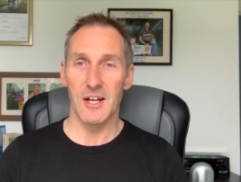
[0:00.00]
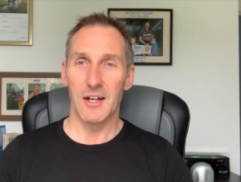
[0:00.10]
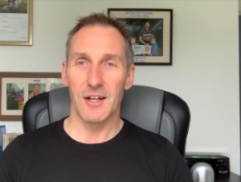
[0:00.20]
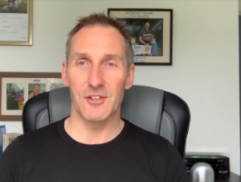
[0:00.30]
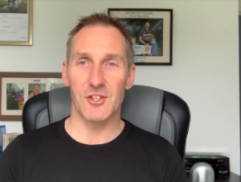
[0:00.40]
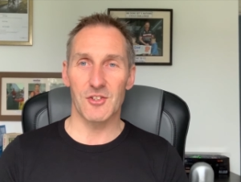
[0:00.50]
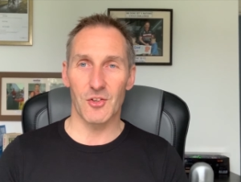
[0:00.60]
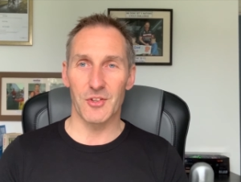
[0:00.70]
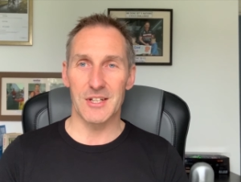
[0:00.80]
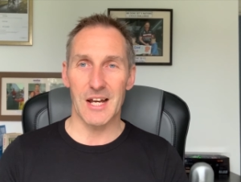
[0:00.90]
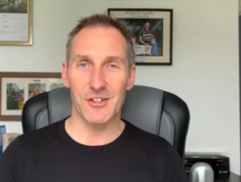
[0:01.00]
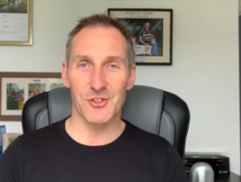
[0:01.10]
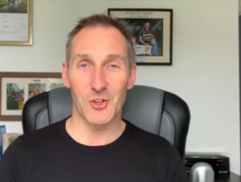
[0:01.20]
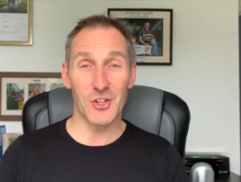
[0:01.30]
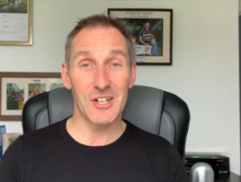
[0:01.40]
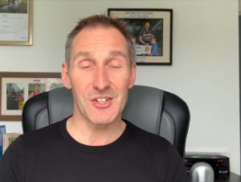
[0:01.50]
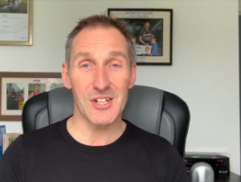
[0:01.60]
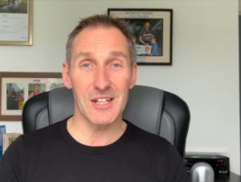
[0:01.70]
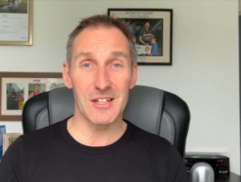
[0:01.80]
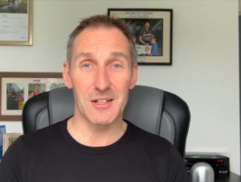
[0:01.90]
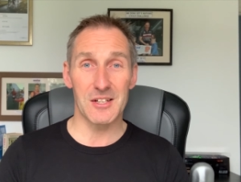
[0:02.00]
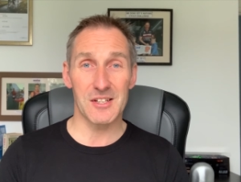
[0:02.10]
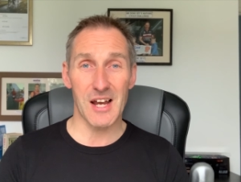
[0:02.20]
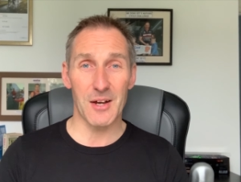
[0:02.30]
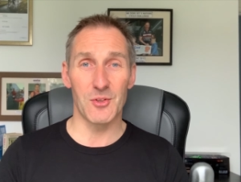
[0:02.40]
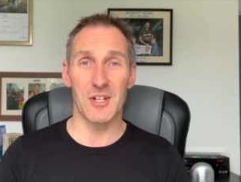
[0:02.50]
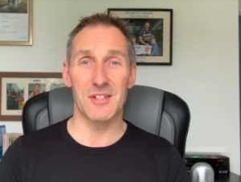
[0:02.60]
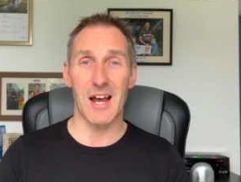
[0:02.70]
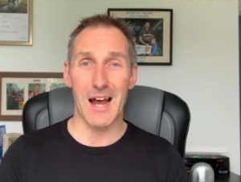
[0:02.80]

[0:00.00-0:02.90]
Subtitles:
It's just on the desk. So you can see that the sound is